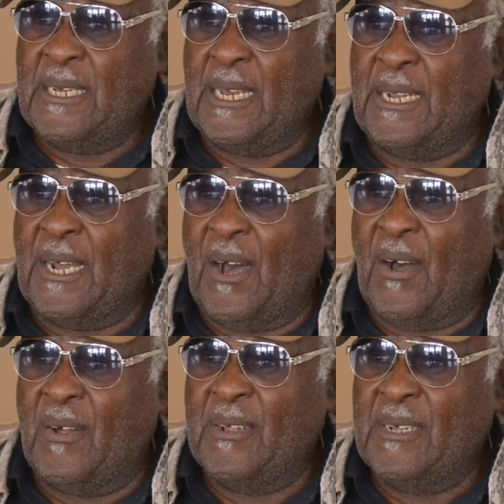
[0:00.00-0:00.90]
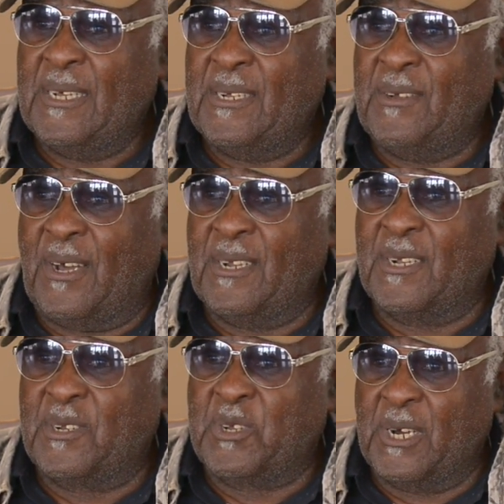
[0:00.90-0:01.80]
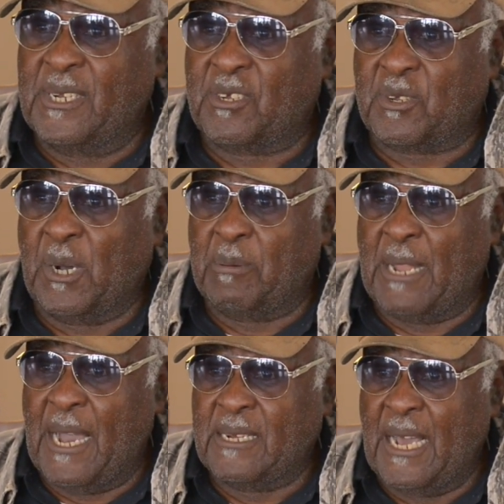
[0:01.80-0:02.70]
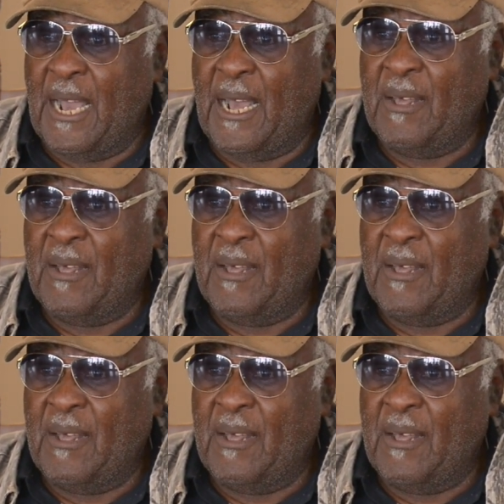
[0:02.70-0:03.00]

and done little dirty stuff like that.